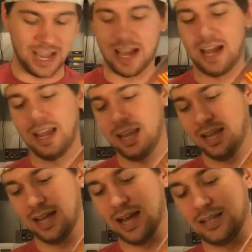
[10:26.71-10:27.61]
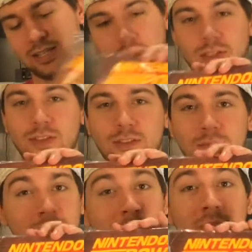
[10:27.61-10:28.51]
I got
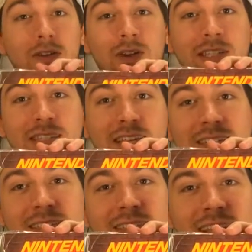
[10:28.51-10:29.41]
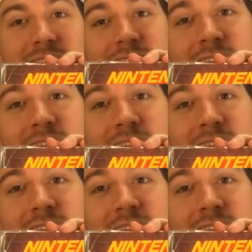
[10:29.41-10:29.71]
number 36,